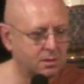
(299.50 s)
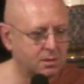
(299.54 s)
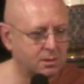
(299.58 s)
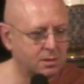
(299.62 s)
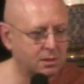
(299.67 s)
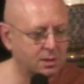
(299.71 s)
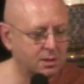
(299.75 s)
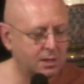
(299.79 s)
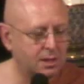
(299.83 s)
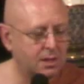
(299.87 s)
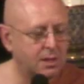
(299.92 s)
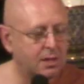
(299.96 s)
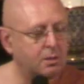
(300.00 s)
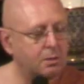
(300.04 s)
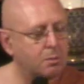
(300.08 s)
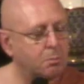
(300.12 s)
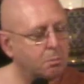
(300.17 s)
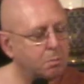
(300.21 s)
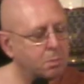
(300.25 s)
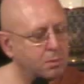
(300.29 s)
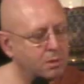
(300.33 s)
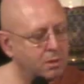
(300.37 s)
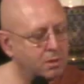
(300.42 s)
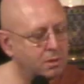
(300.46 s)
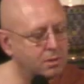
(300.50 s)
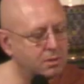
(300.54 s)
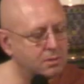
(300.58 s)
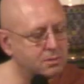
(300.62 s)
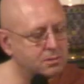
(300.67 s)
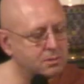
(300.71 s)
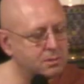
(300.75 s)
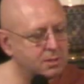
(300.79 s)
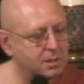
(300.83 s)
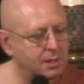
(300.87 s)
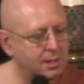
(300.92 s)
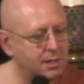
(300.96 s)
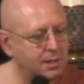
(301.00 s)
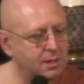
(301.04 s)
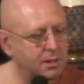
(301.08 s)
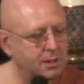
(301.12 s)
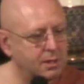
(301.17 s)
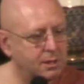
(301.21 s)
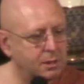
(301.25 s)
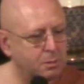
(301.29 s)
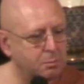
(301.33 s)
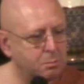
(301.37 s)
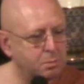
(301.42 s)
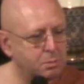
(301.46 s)
uh, blocks
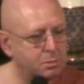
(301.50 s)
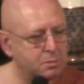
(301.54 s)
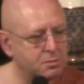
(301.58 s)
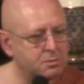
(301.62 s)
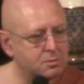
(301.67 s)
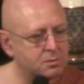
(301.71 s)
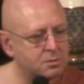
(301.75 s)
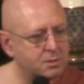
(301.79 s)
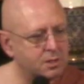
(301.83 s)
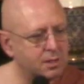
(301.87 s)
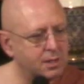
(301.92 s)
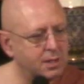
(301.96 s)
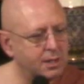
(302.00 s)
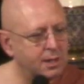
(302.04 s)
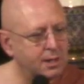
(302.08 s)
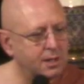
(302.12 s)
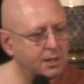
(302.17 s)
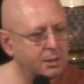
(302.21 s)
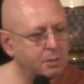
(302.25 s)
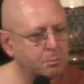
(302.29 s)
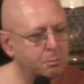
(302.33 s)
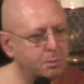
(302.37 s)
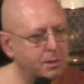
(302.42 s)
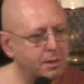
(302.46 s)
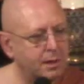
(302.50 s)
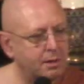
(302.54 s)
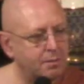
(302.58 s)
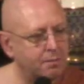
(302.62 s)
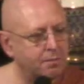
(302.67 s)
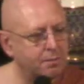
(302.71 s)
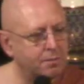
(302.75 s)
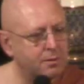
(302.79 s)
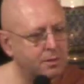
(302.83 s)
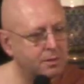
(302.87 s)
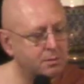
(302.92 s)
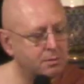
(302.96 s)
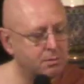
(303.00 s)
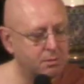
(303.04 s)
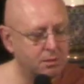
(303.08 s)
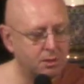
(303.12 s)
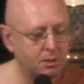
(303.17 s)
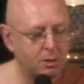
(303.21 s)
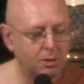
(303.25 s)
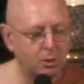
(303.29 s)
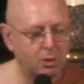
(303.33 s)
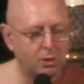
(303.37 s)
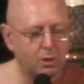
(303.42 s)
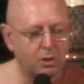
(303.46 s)
healing and puts the healing back for a
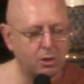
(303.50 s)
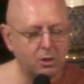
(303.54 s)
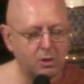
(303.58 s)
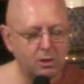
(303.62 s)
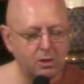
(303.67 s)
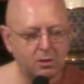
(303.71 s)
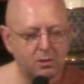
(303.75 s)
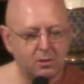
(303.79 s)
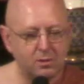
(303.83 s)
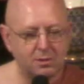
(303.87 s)
long, long